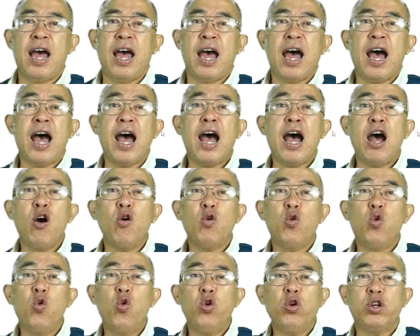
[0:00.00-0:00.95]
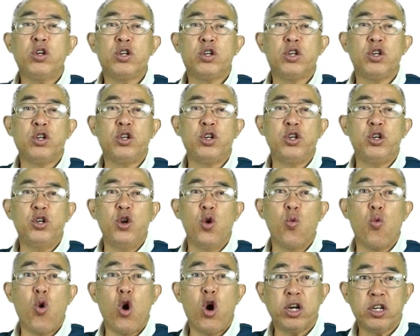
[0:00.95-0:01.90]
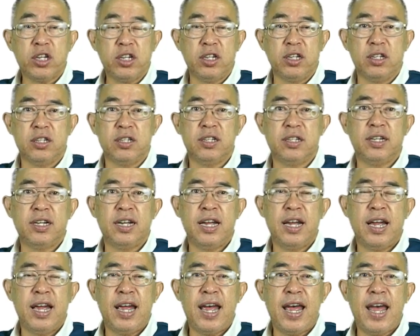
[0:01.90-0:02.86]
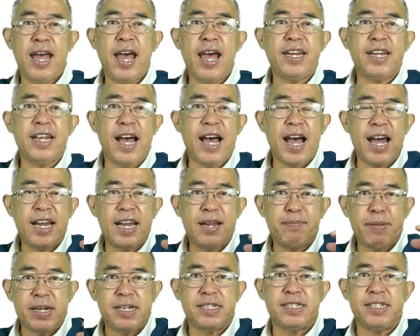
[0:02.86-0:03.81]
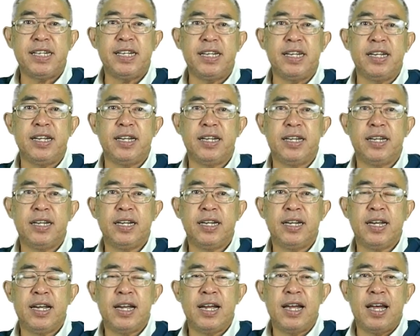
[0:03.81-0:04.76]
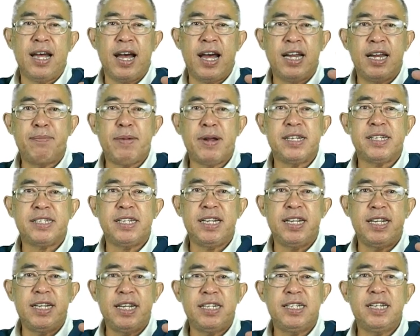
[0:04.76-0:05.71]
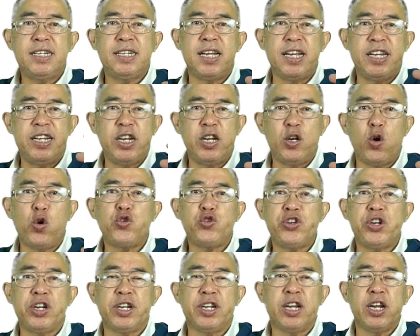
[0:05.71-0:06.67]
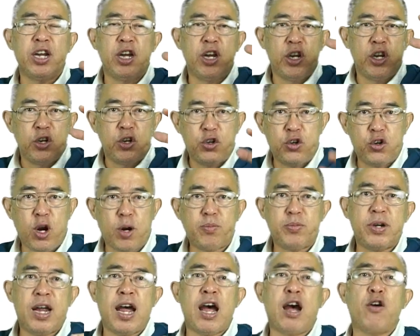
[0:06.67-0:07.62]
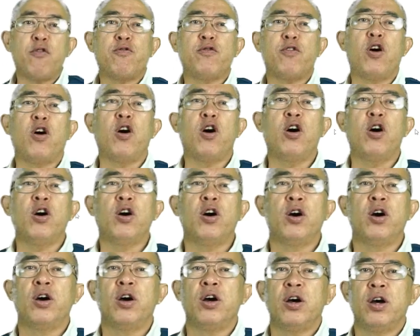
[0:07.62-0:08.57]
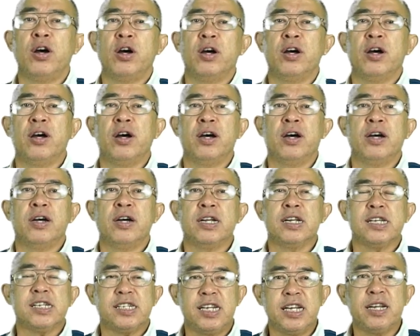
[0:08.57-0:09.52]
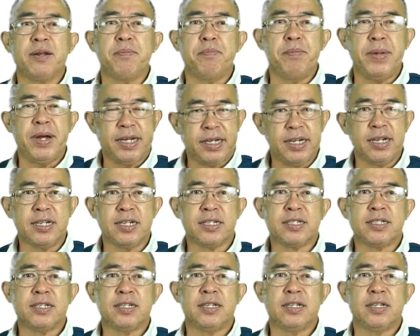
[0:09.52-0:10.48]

How could the water at the Andaman Sea Andaman Sea is in the Indian Ocean, drop down for 6 meters.